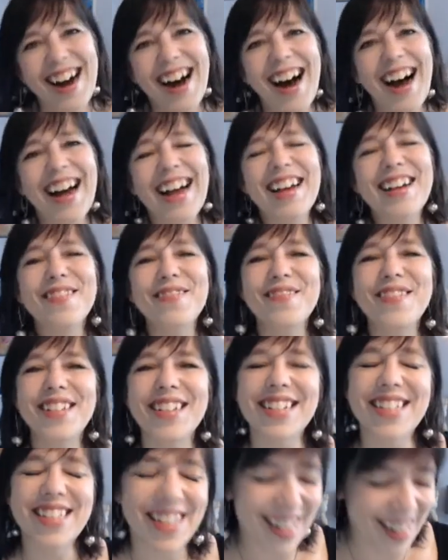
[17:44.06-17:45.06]
I am
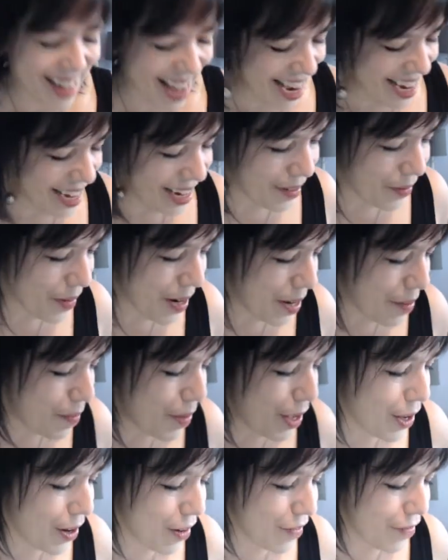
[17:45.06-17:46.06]
just delighted. What a
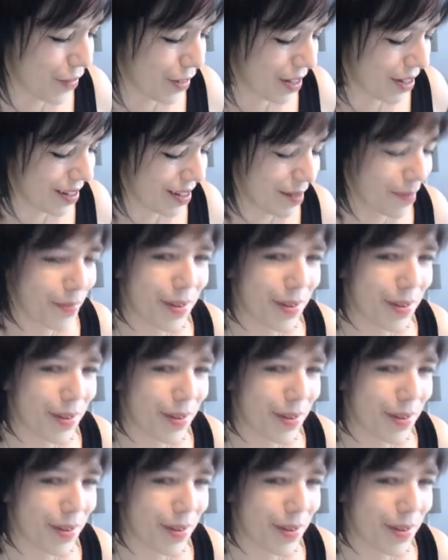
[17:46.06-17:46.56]
beautiful,